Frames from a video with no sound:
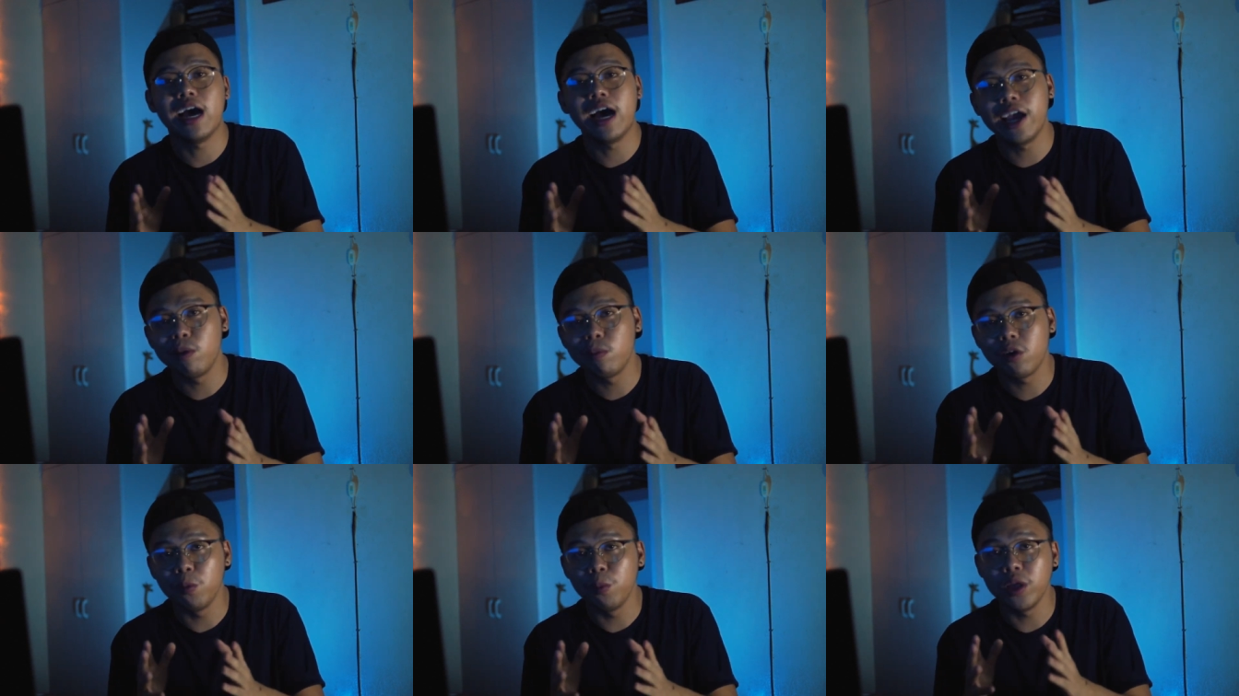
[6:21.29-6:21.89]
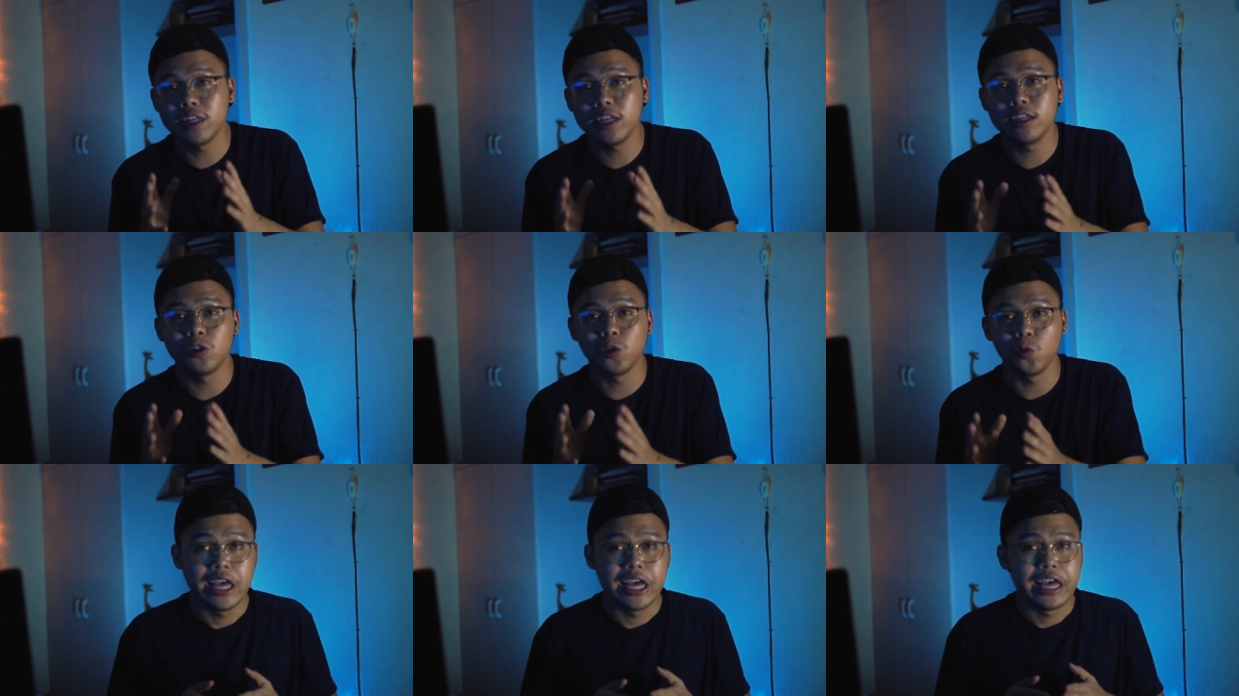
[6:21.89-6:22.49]
I am committed
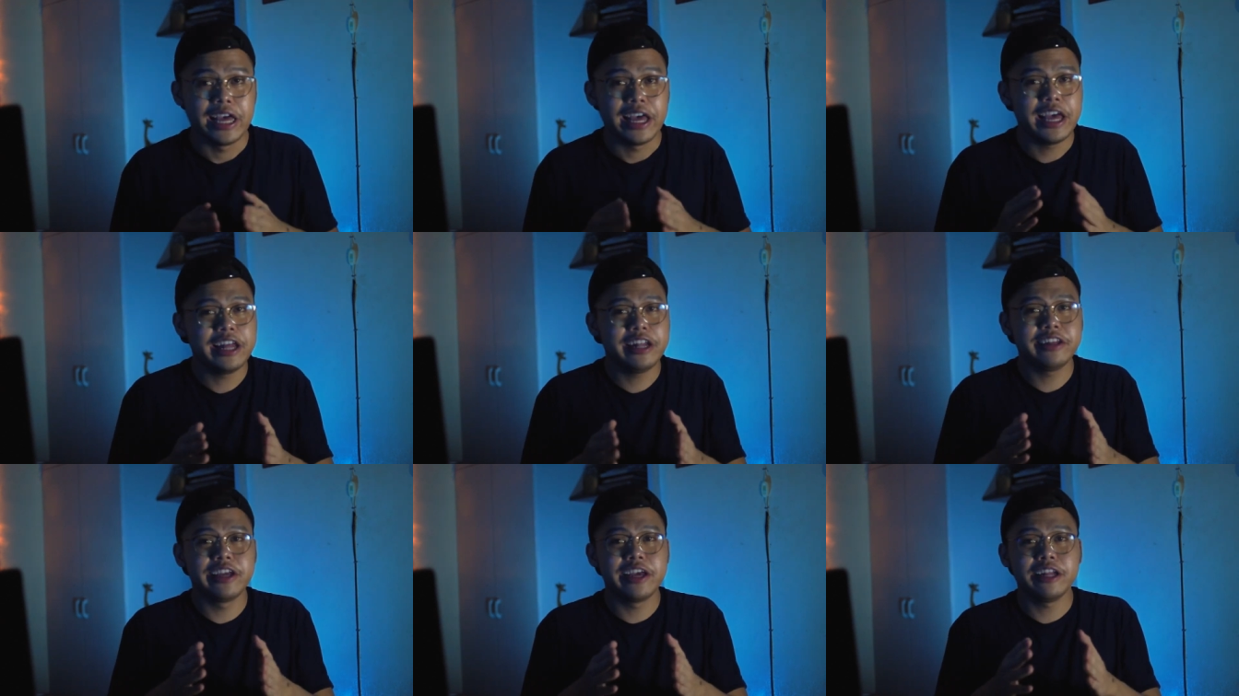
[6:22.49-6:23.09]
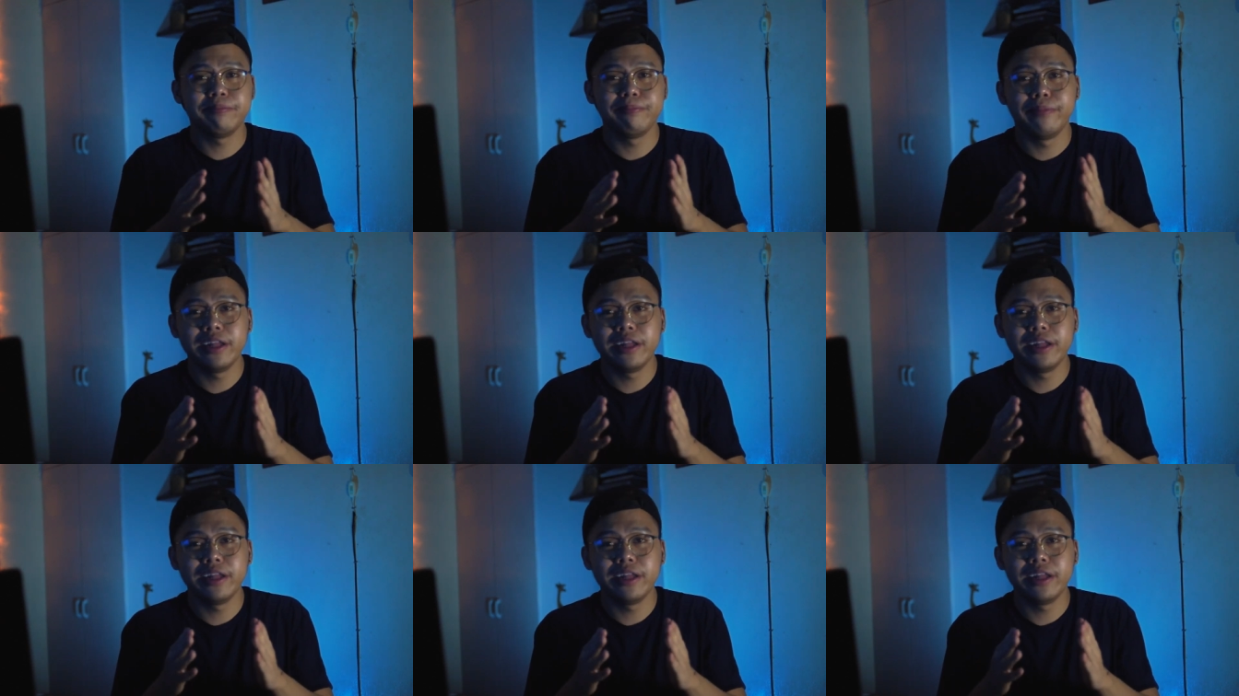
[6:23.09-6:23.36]
to, and get